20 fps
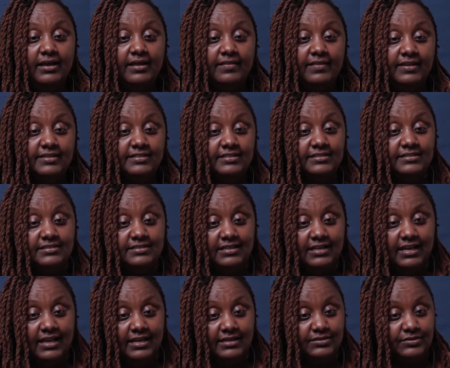that it
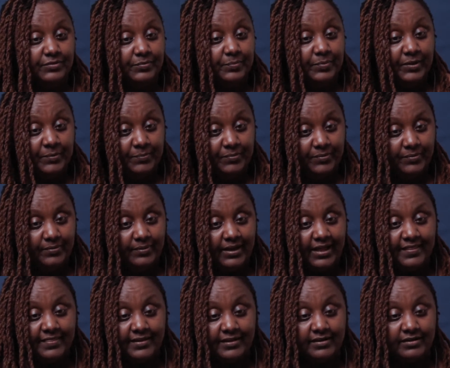still has on people
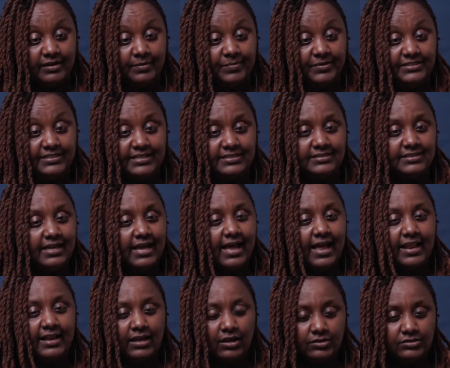and the grip it has.
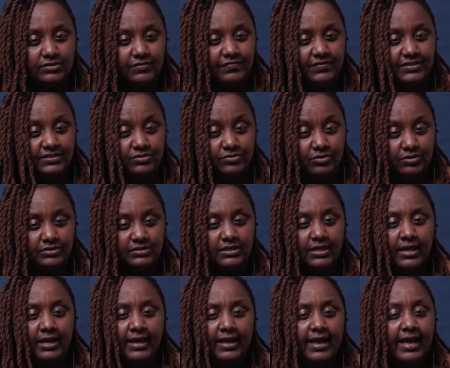A lot of this rot
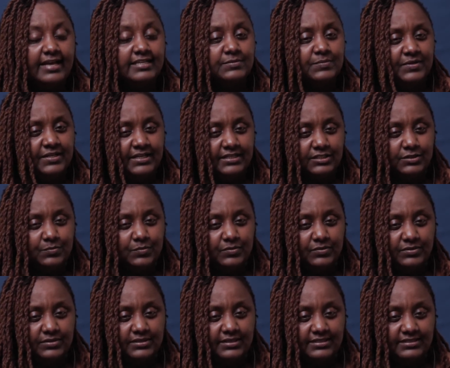has been
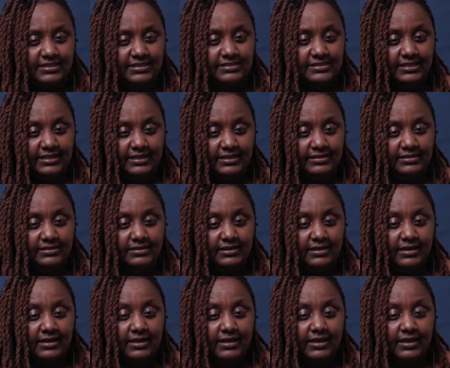exposed, as I said.
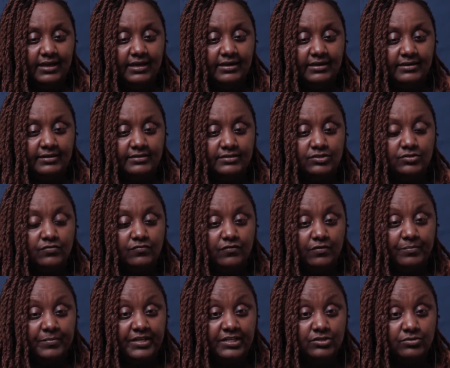For
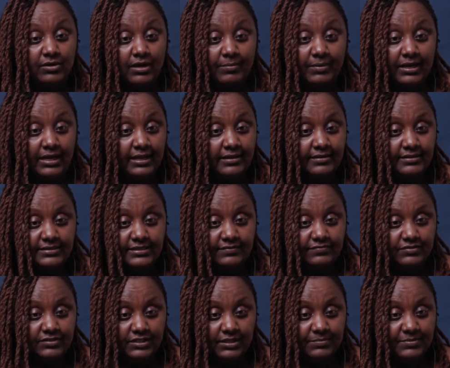me to come and learn that
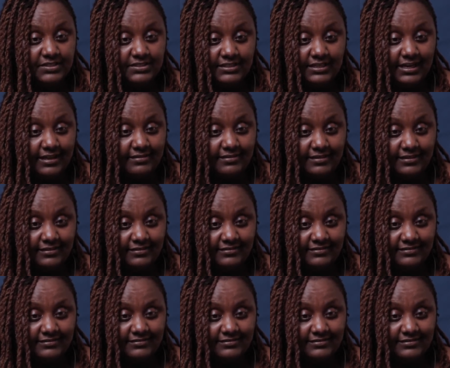FGM is still a
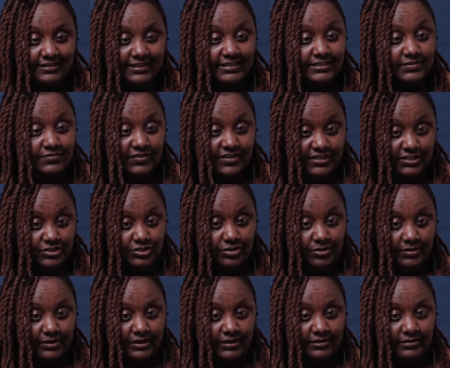thing is very
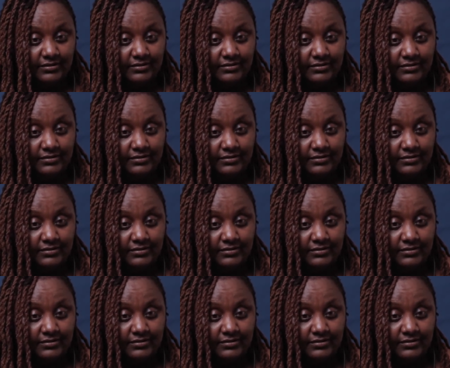shocking.